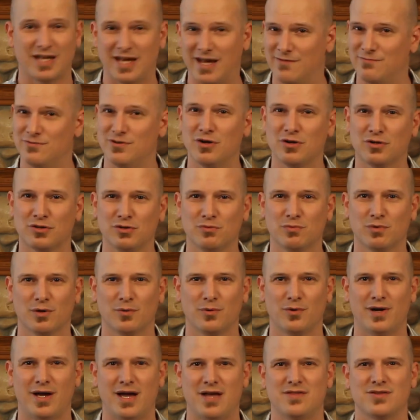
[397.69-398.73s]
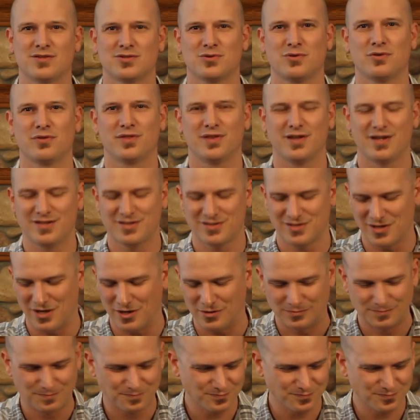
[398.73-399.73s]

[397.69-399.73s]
I have no clue where we're at in this whole thing, so